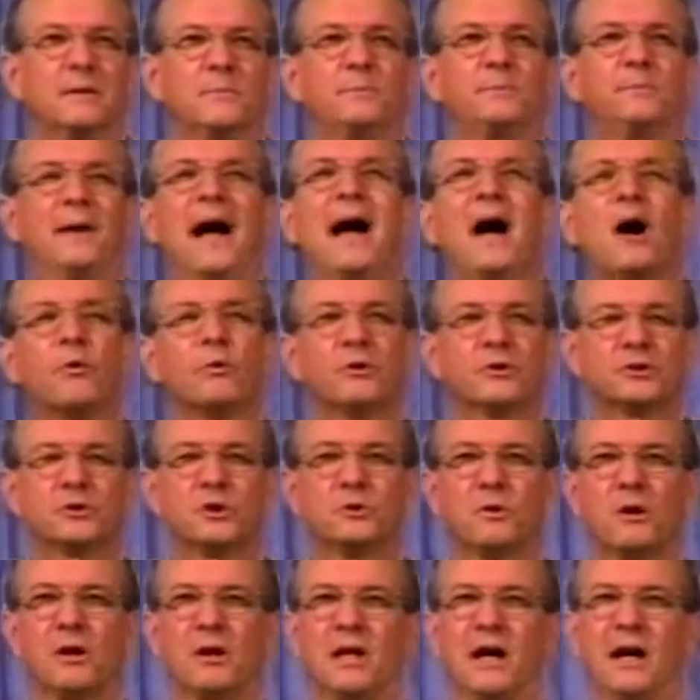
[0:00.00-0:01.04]
powers
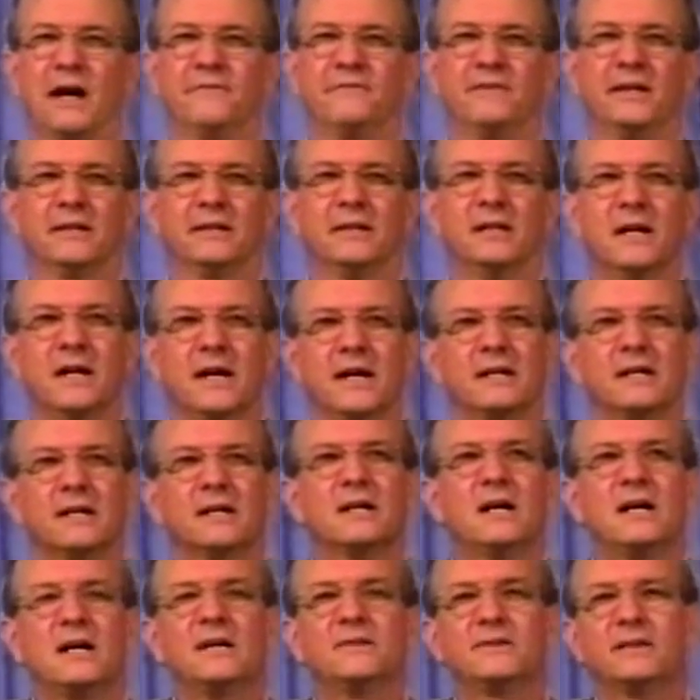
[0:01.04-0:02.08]
to our life and, and a
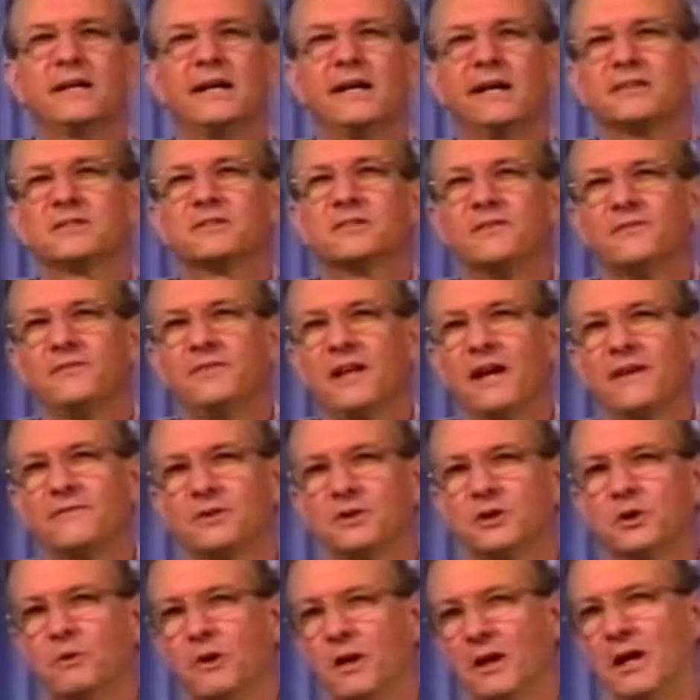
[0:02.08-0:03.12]
God that adds flavor
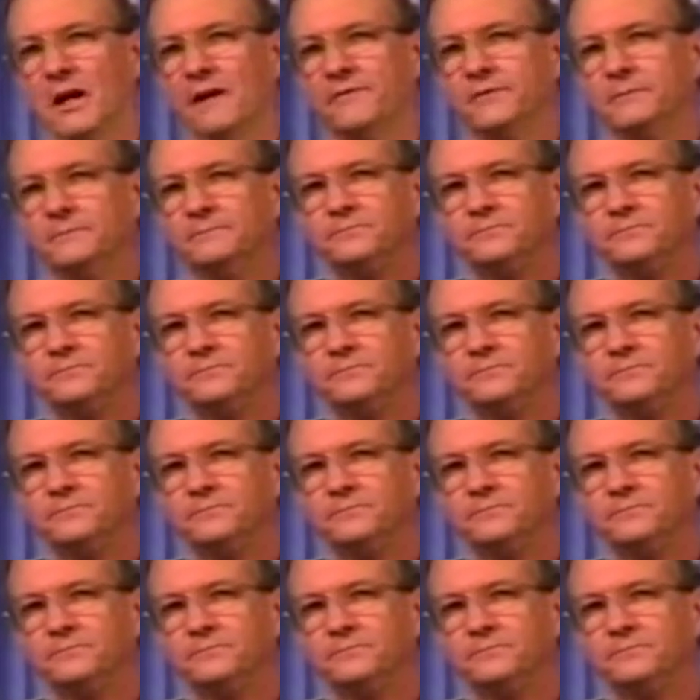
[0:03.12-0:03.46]
to our life.